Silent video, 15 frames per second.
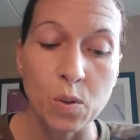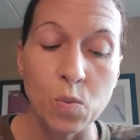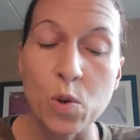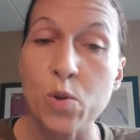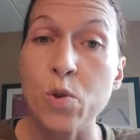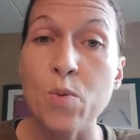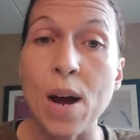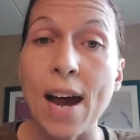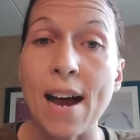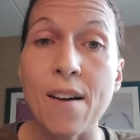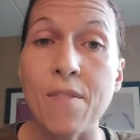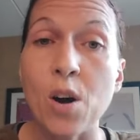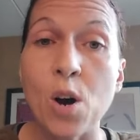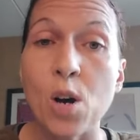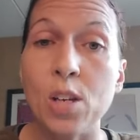Will you
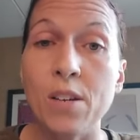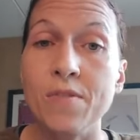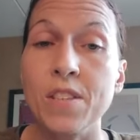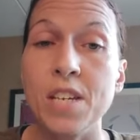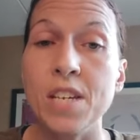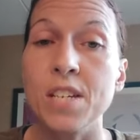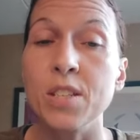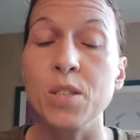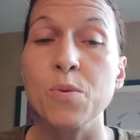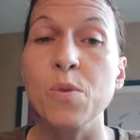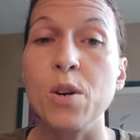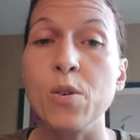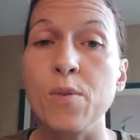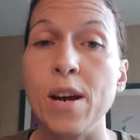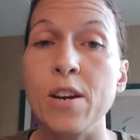have all of these
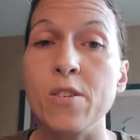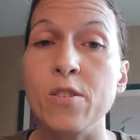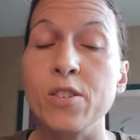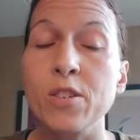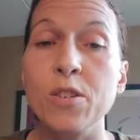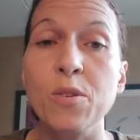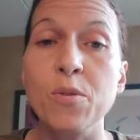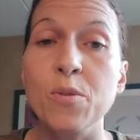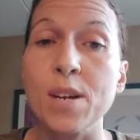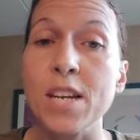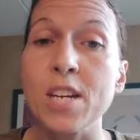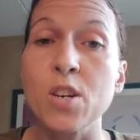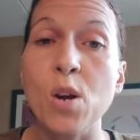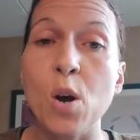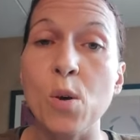to a greater
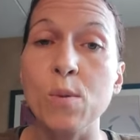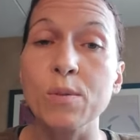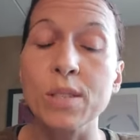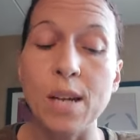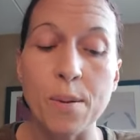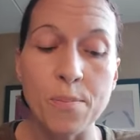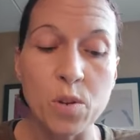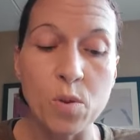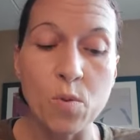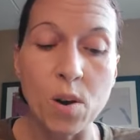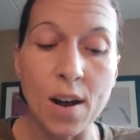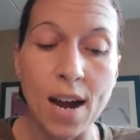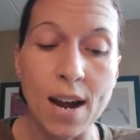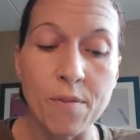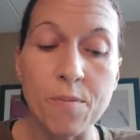degree? No, some you
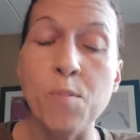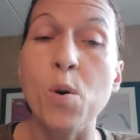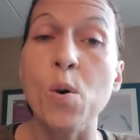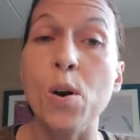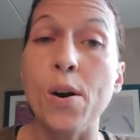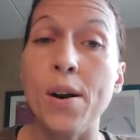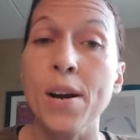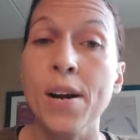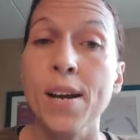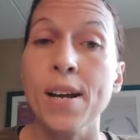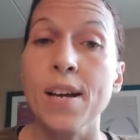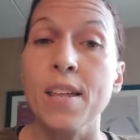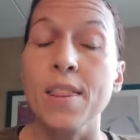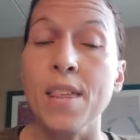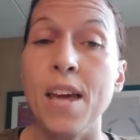will have more
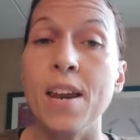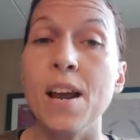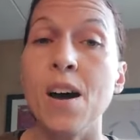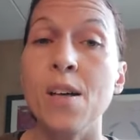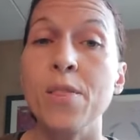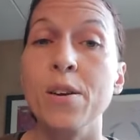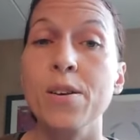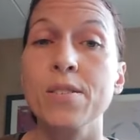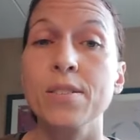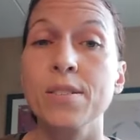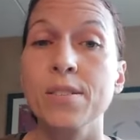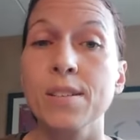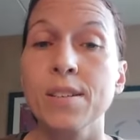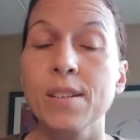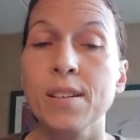than
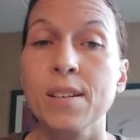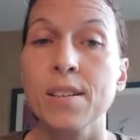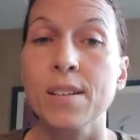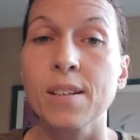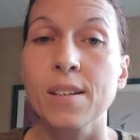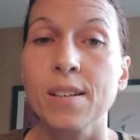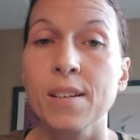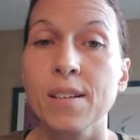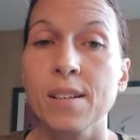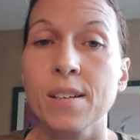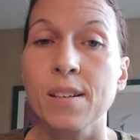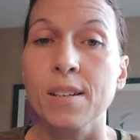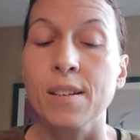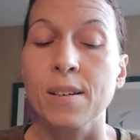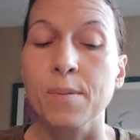others.
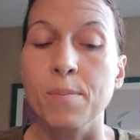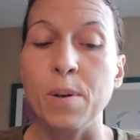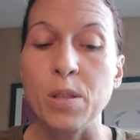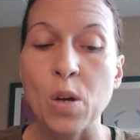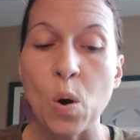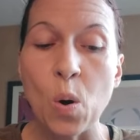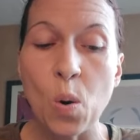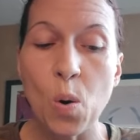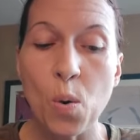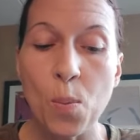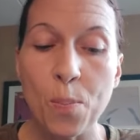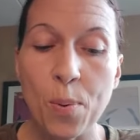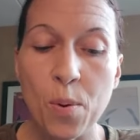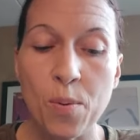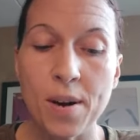But the
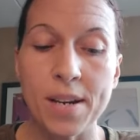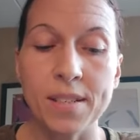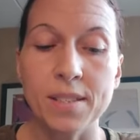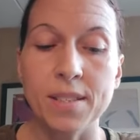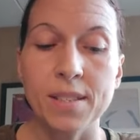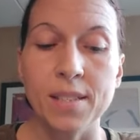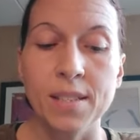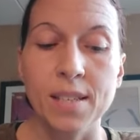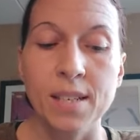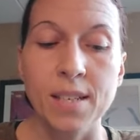whole point